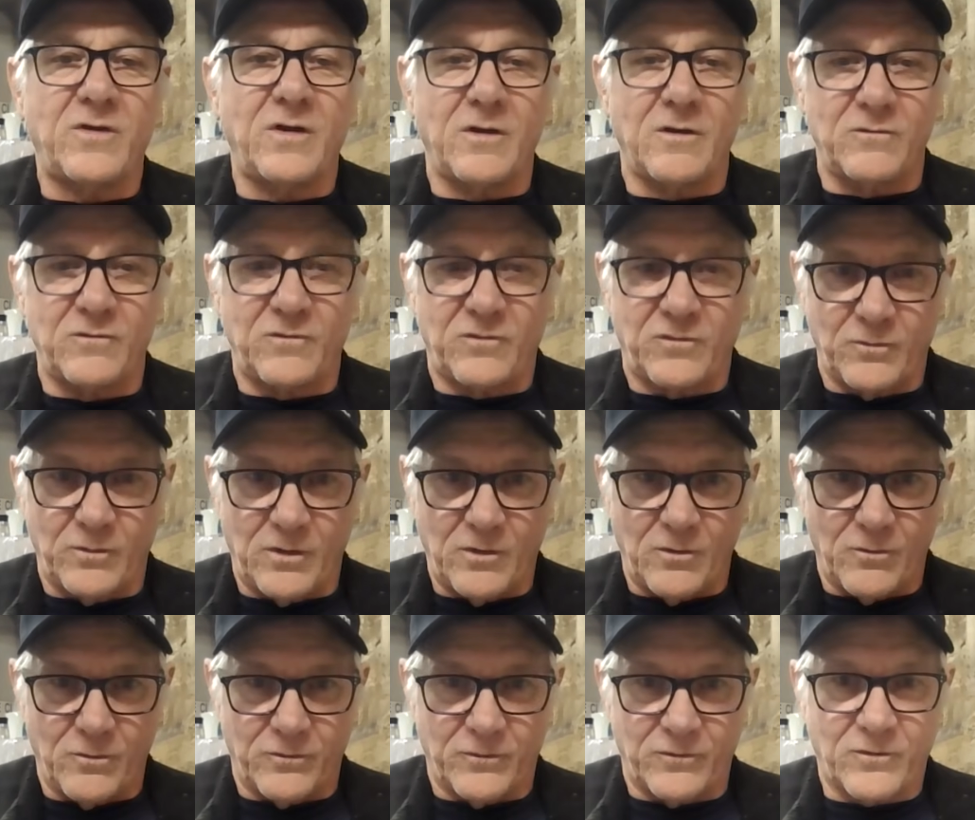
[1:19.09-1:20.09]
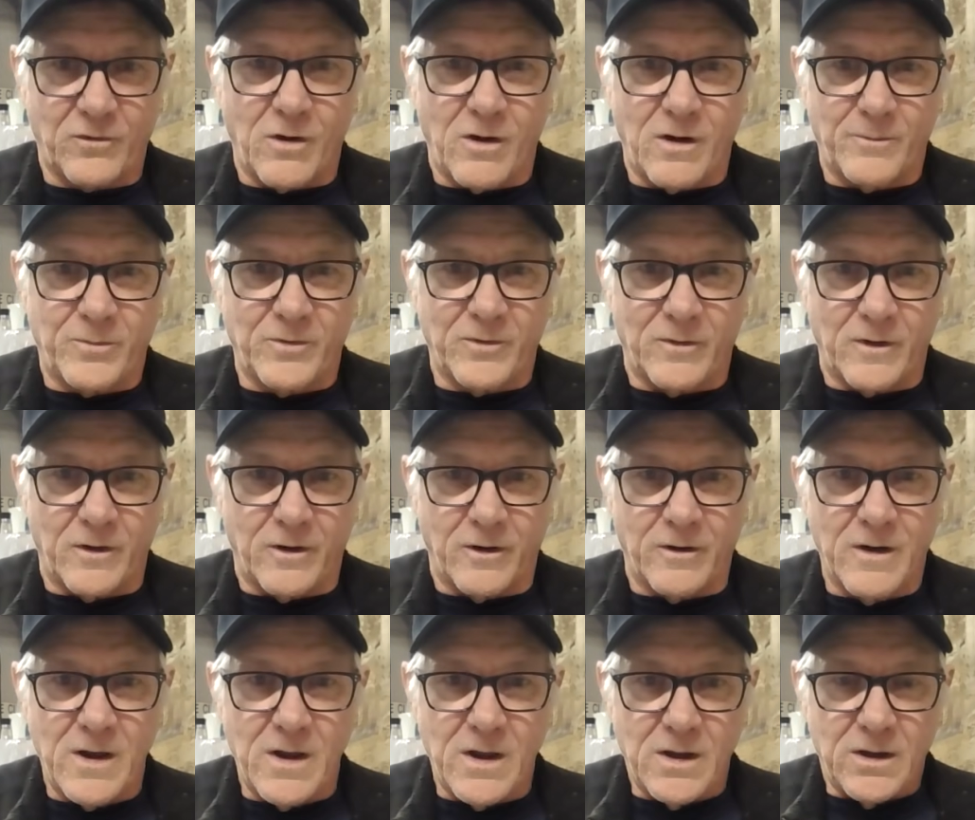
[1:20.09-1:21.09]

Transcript: tinge, so you know there's copper there.